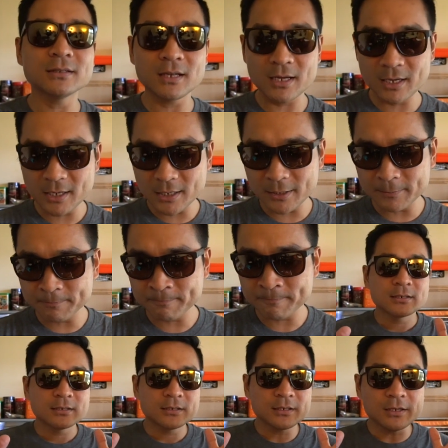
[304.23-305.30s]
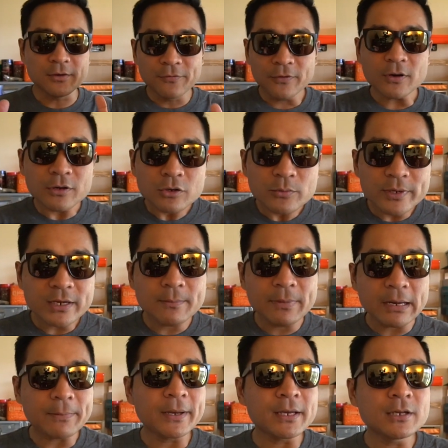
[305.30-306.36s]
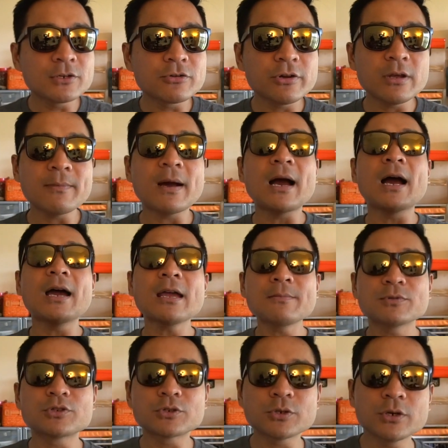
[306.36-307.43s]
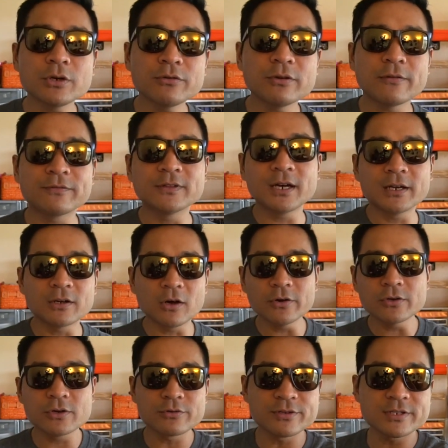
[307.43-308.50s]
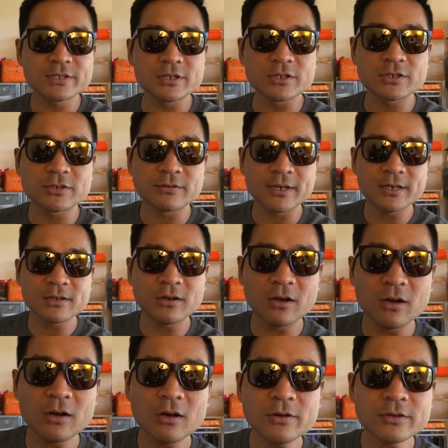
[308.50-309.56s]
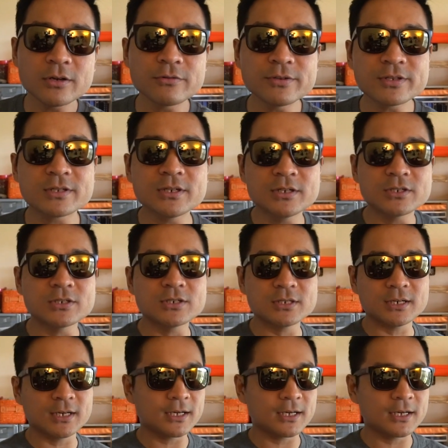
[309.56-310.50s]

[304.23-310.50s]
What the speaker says: And if you're doing a bikepacking trip, I am sure you have done all your research, right? All your research,